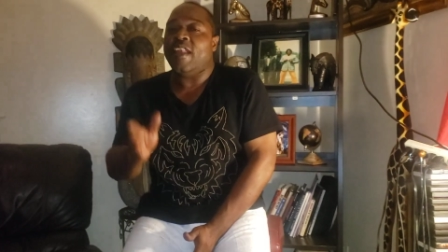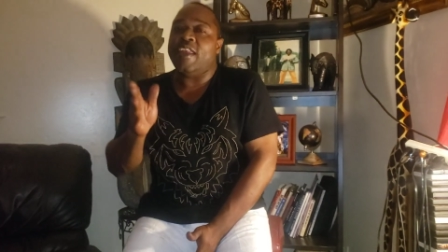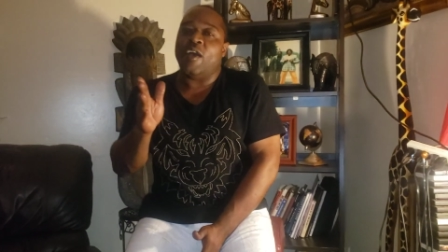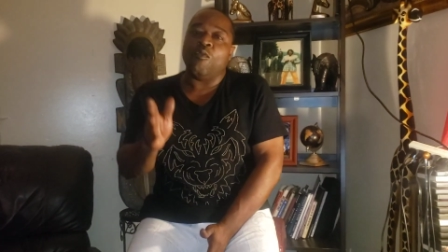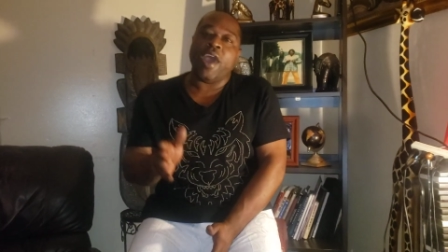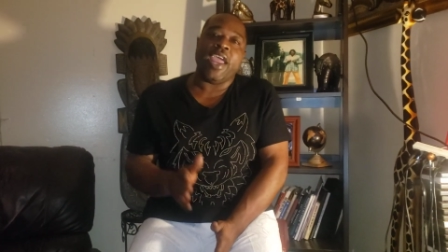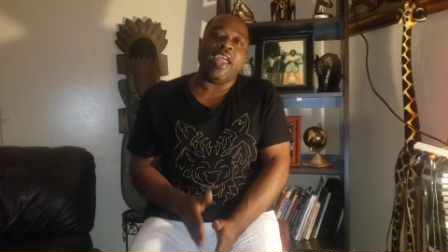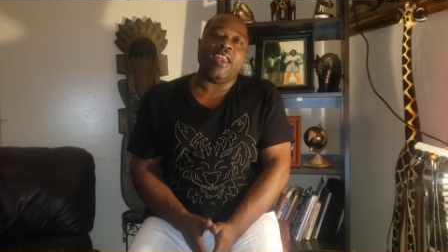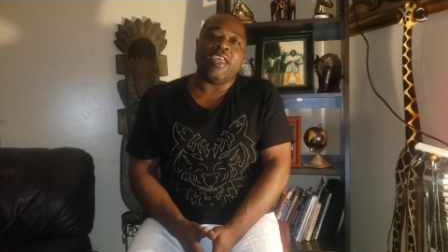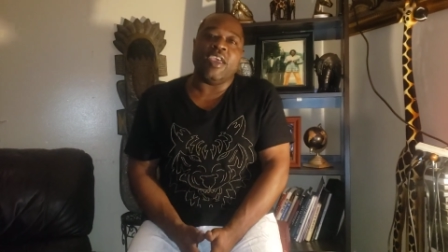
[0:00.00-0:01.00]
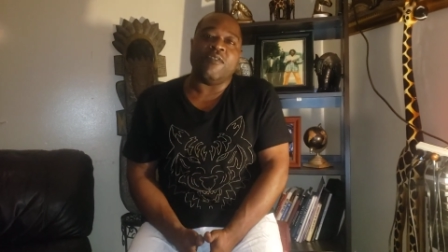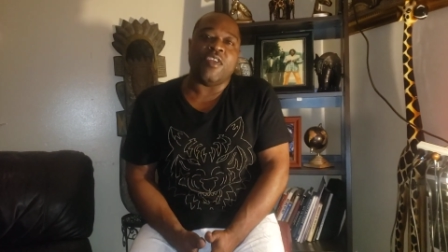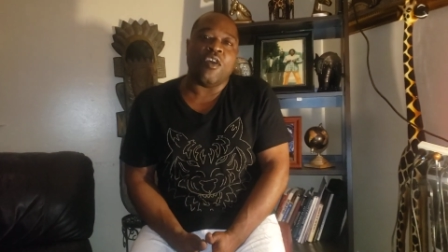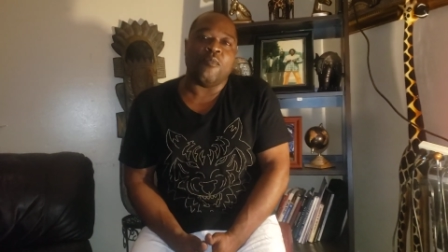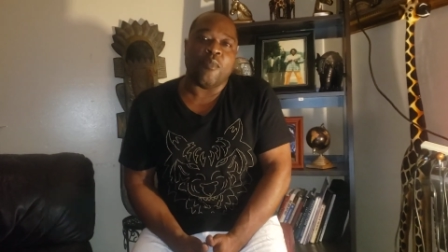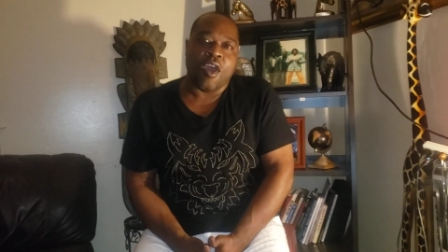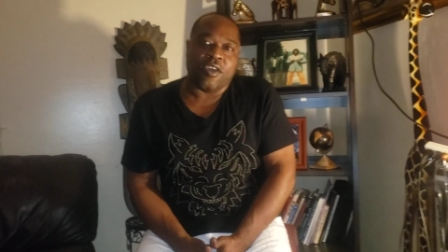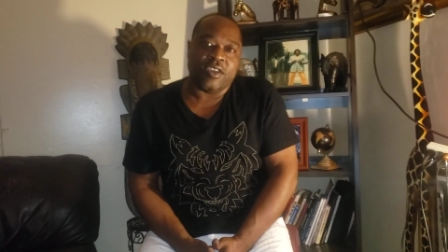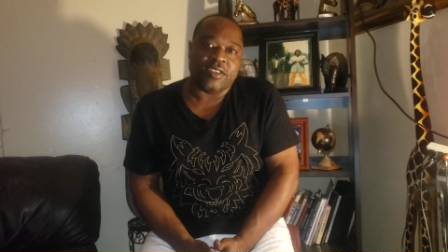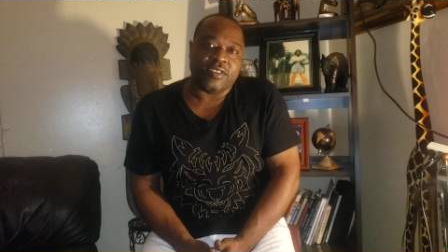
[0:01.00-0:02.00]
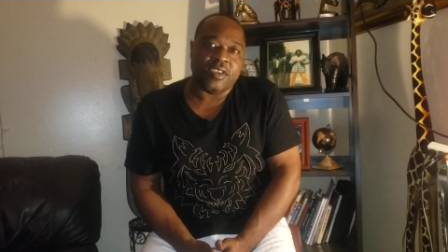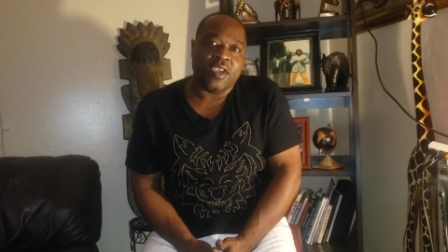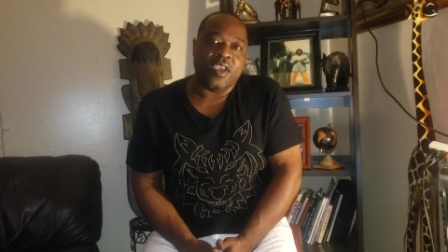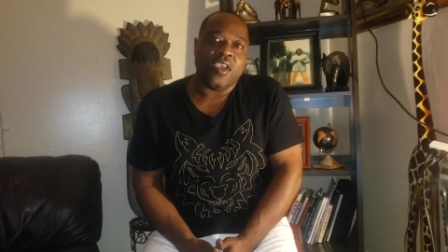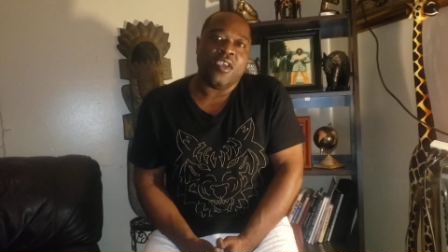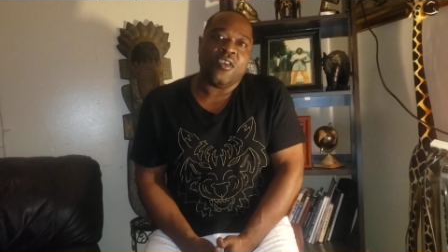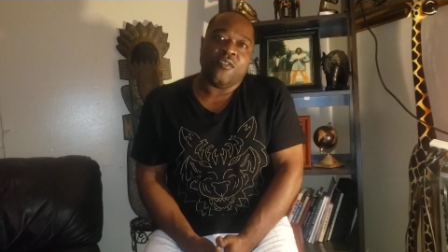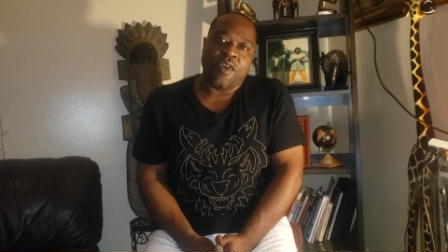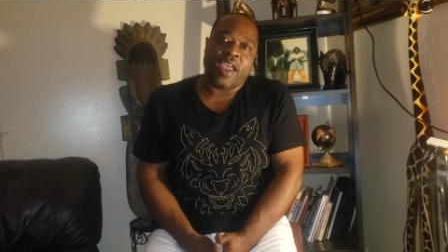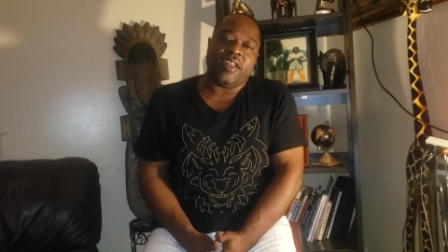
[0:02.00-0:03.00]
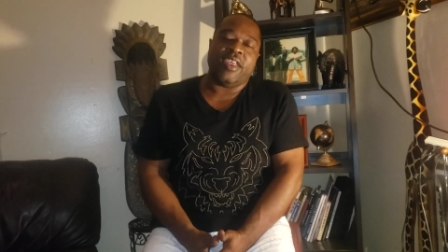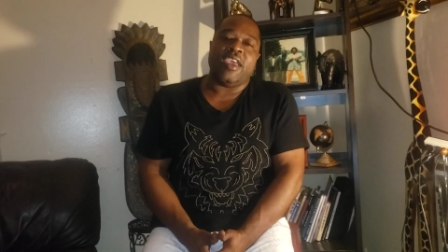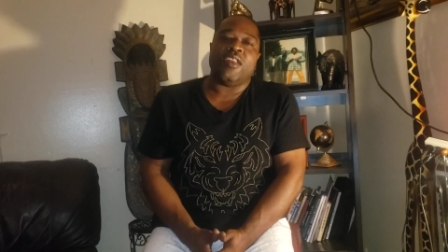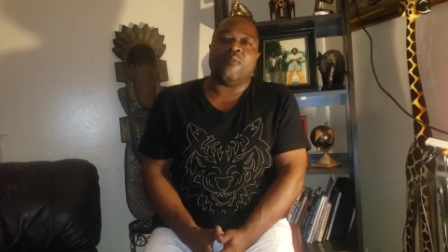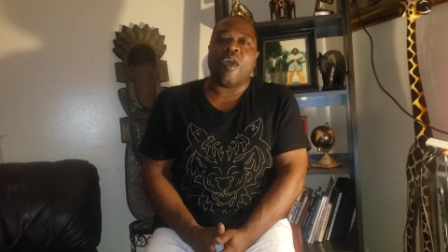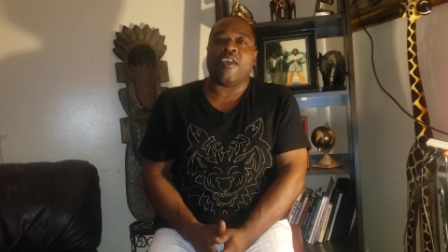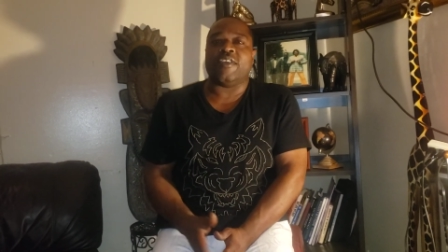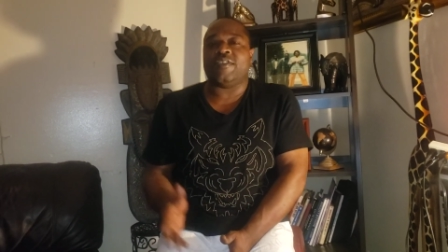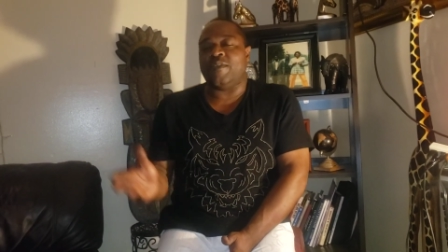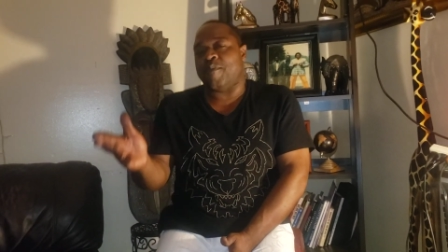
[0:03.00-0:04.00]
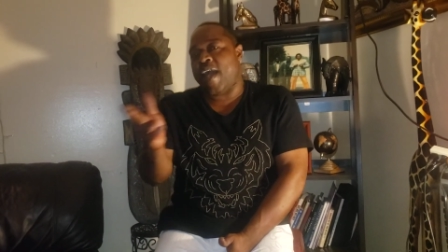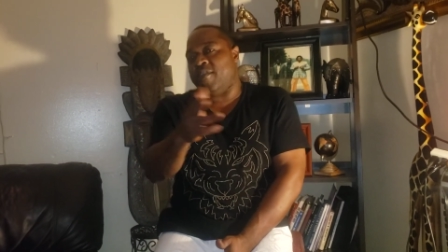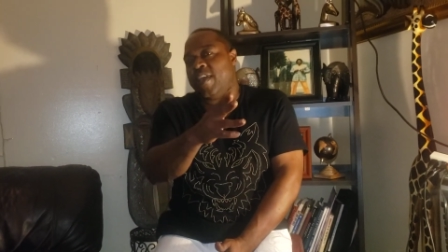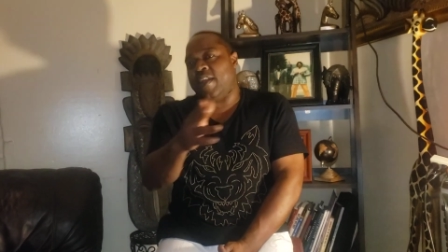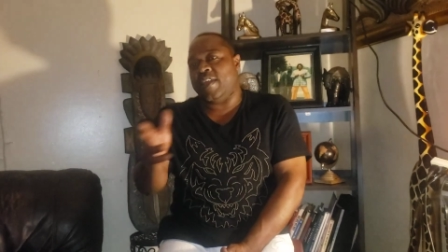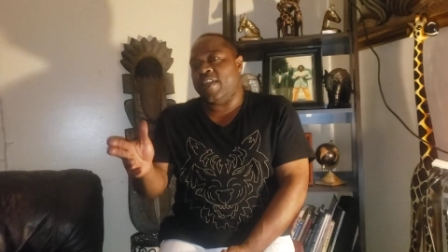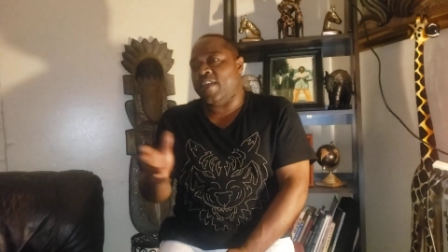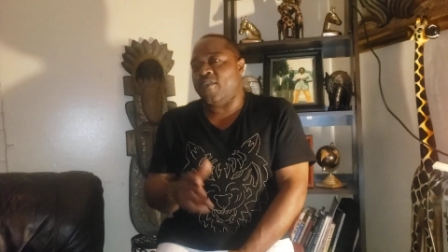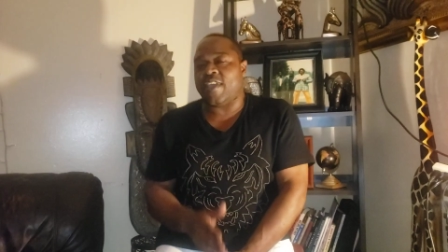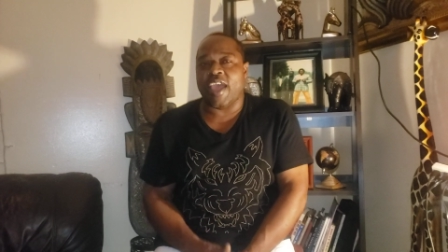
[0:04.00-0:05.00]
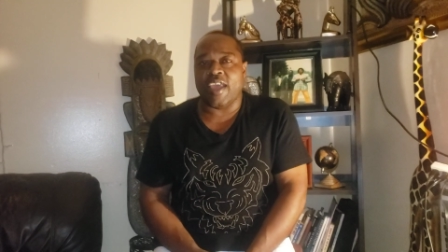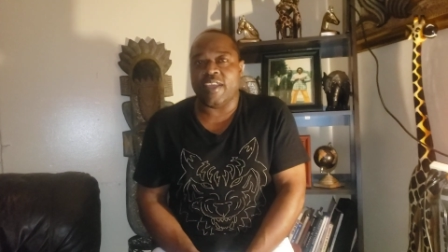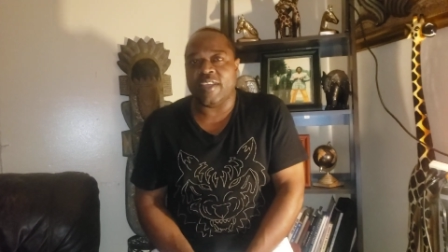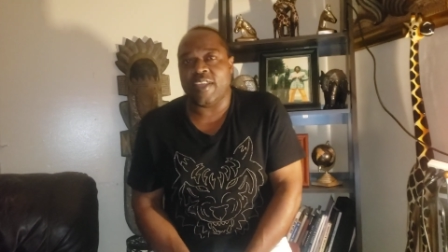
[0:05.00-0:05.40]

Now, Wayne lived on Marcus, right there at Marcus and Mount Elliott, okay?